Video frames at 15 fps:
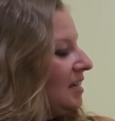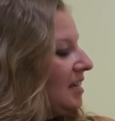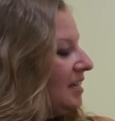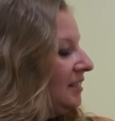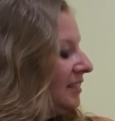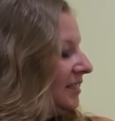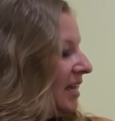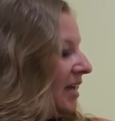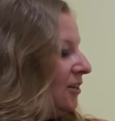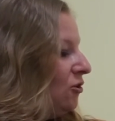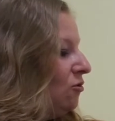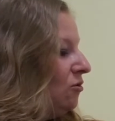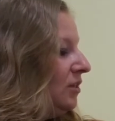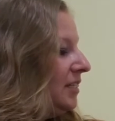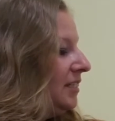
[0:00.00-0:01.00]
inside
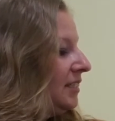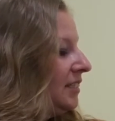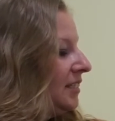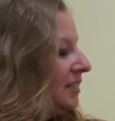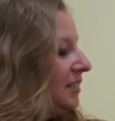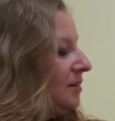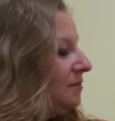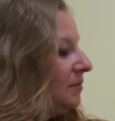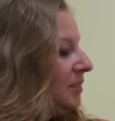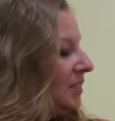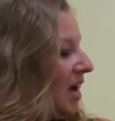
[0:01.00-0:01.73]
cooling systems